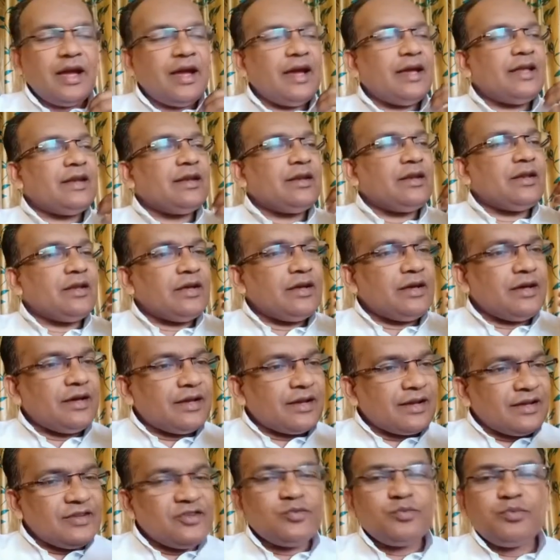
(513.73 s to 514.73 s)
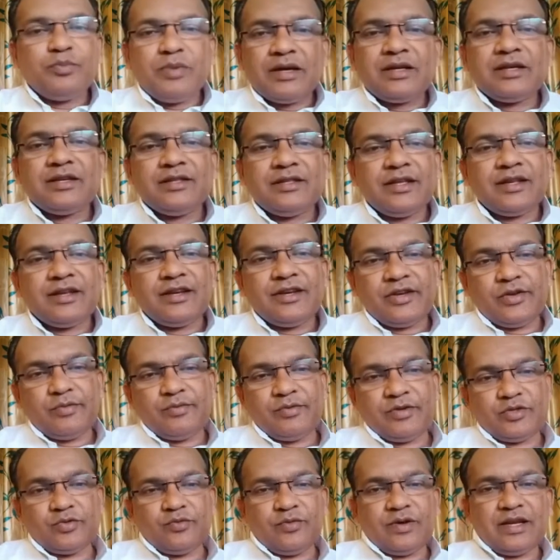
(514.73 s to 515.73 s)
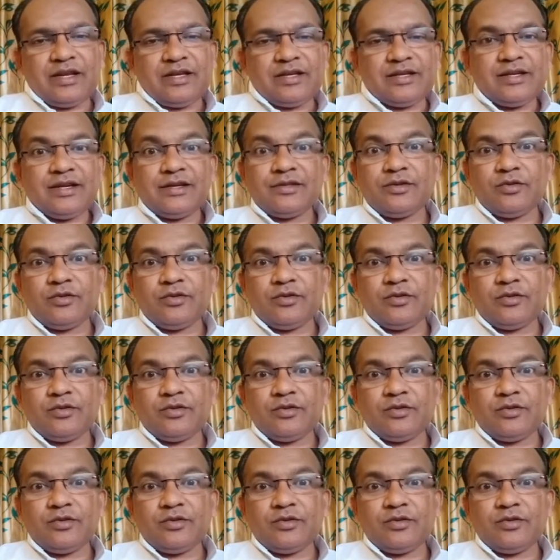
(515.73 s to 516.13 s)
and respect their individuality.